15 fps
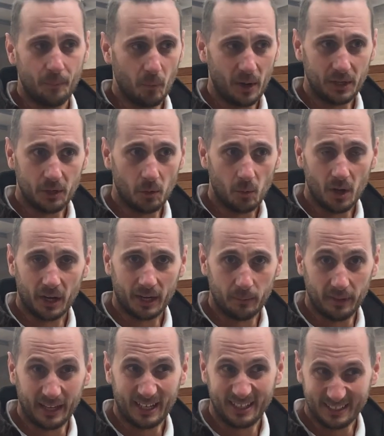when you're
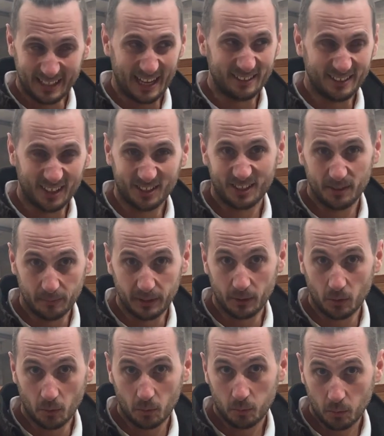working with it, because that dust can
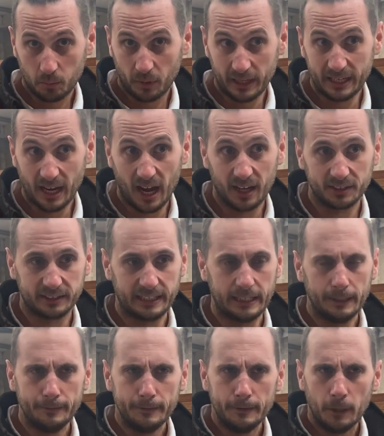be pretty
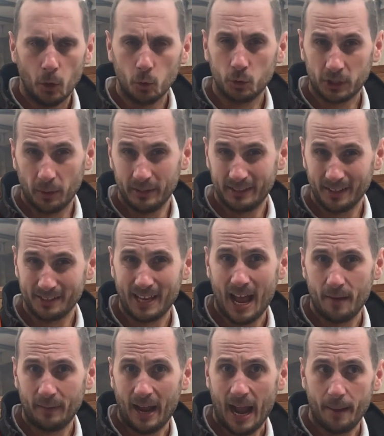nasty. Also, it does
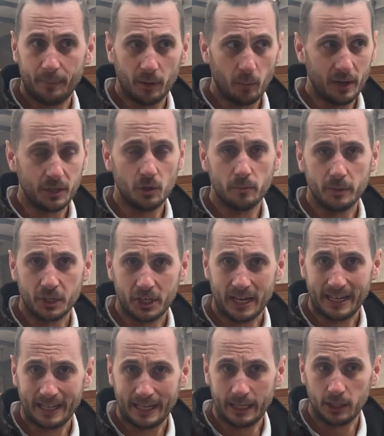have a habit when you're
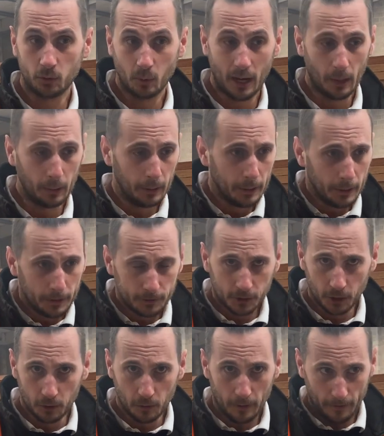machining it as well
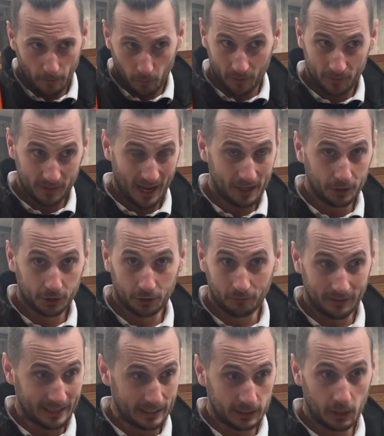to, with
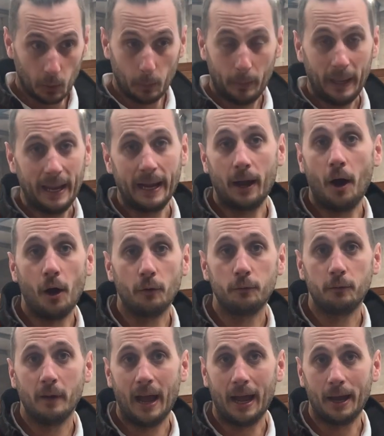tension release, it will ping
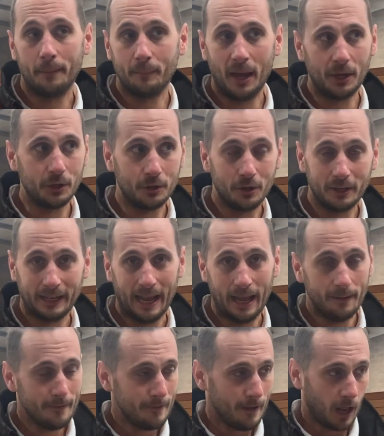off, and you can
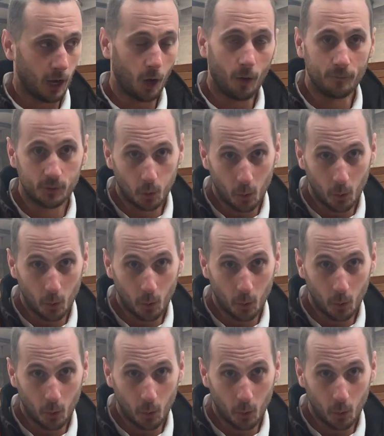get a lot of